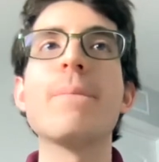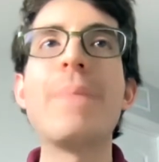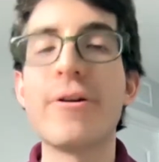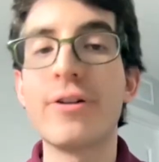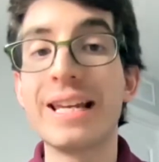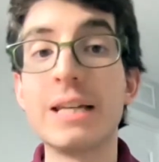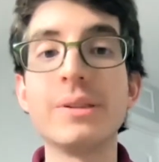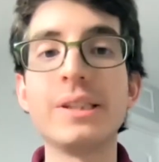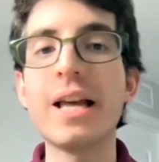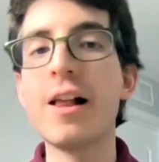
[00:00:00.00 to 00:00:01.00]
bettering
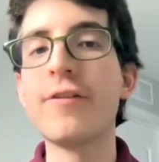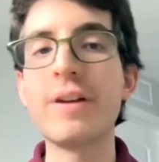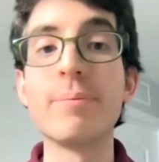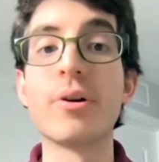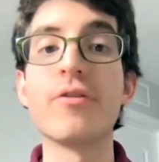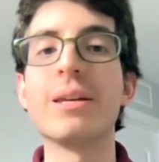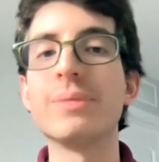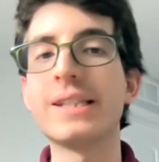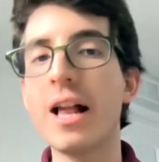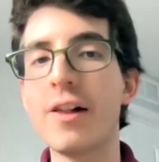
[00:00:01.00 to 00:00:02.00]
himself, improving
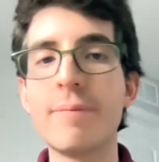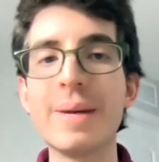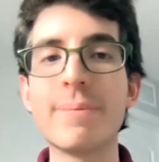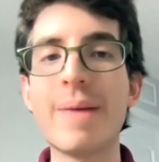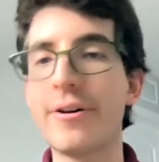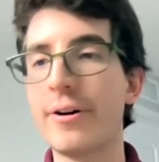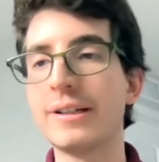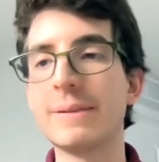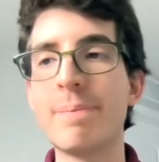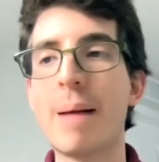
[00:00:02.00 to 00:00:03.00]
himself, being a
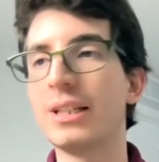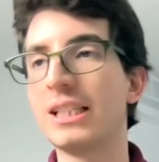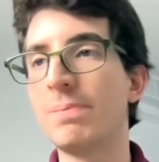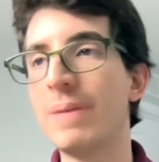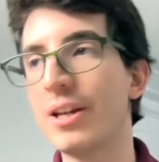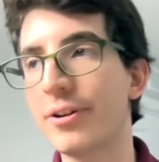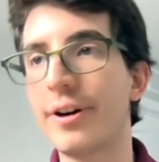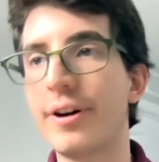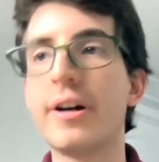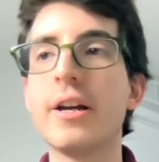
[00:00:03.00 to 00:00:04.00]
better public
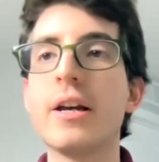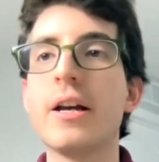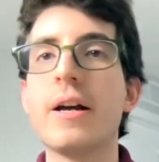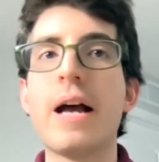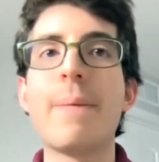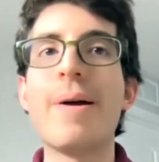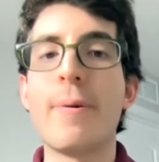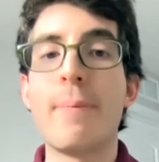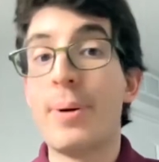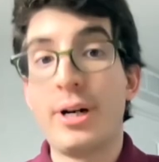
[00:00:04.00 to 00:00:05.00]
speaker, a
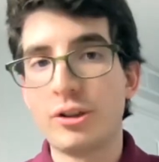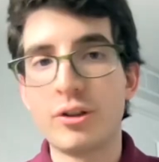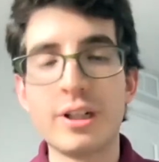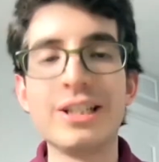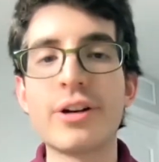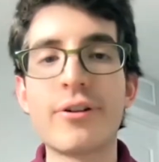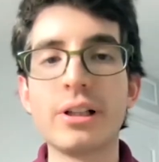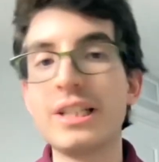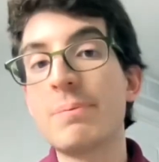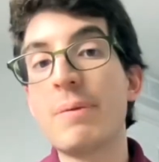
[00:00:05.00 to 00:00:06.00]
better person in
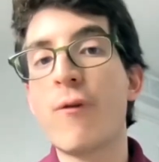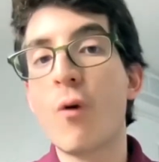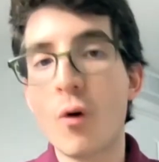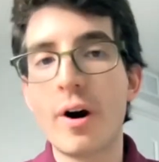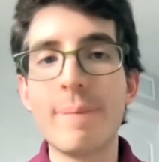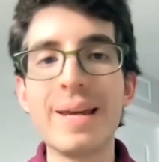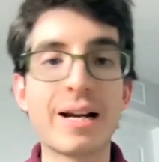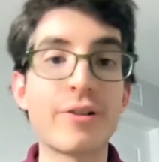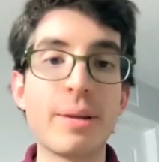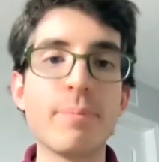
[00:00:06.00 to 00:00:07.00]
general, just before being
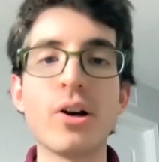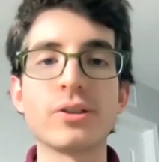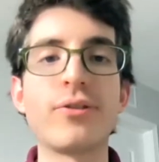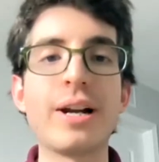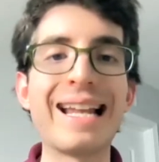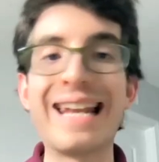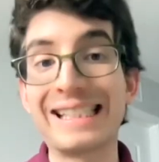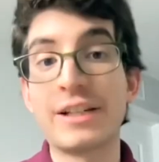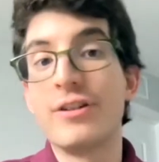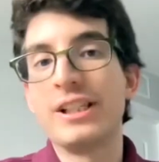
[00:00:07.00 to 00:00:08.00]
a great boss, right? And
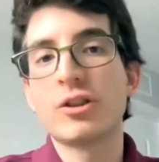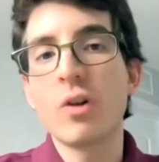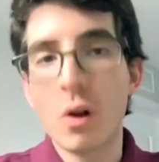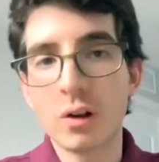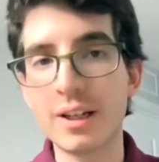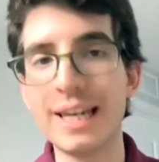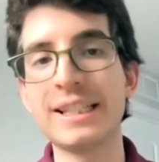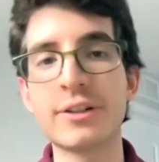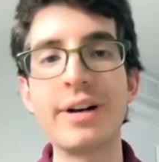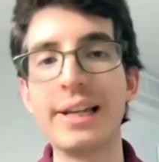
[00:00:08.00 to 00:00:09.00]
as a result,
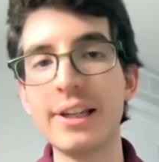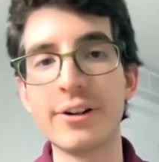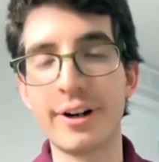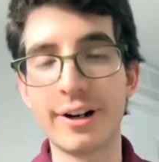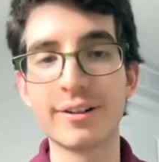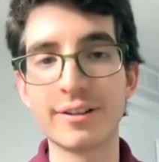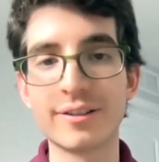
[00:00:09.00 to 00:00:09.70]
he's a great leader.